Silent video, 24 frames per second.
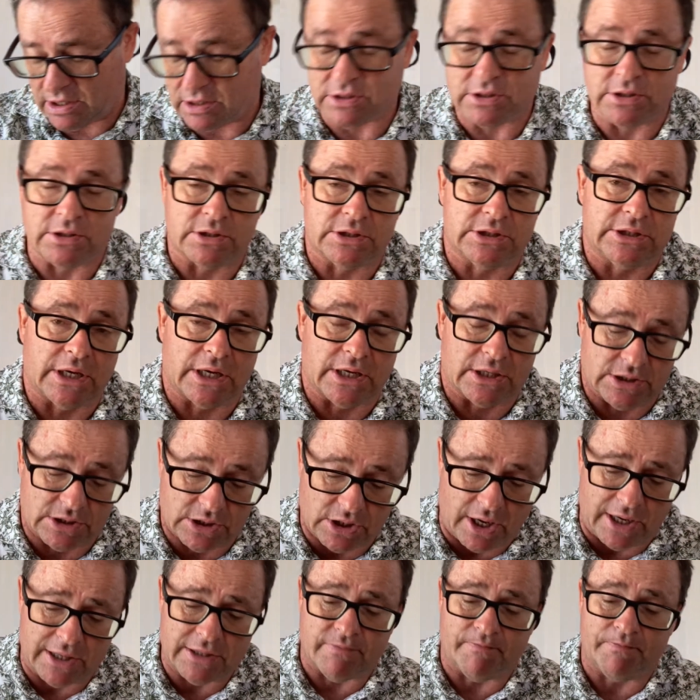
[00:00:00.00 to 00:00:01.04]
Second
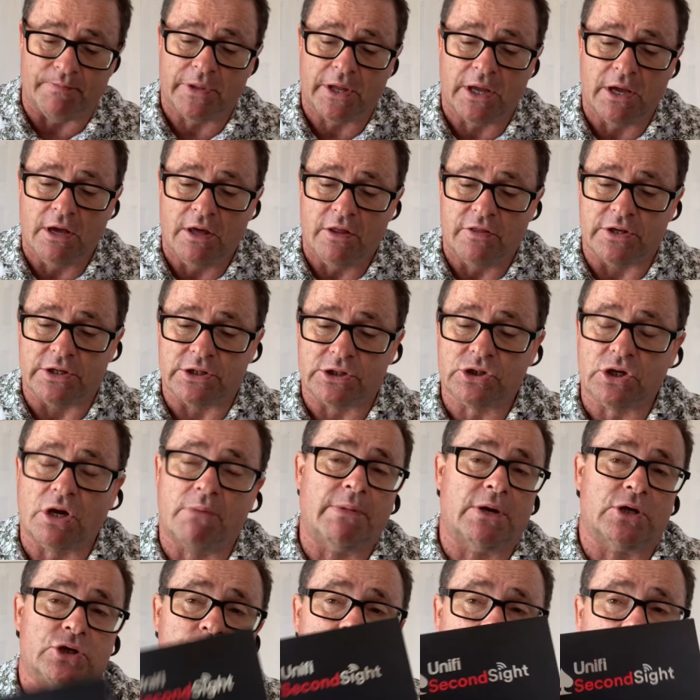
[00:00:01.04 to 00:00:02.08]
Sight. There's so
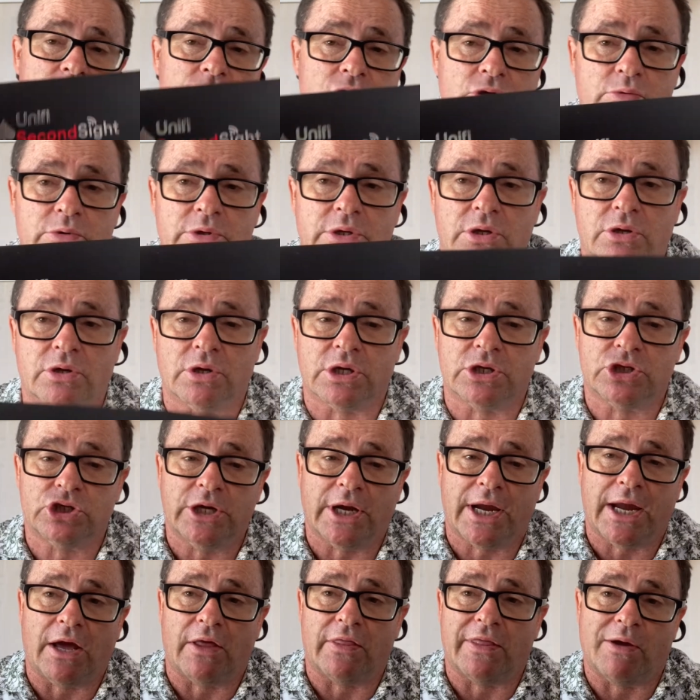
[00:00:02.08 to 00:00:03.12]
much you can do with it. You can check
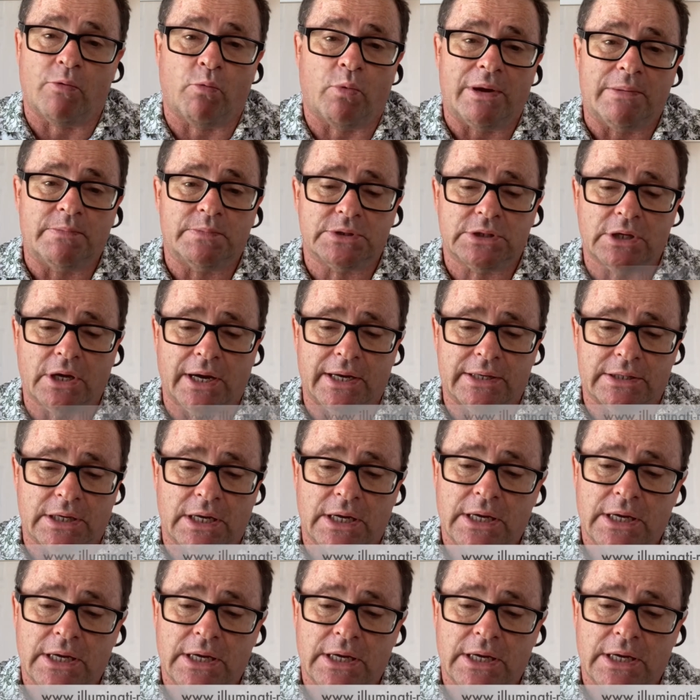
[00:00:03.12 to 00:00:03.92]
out their website,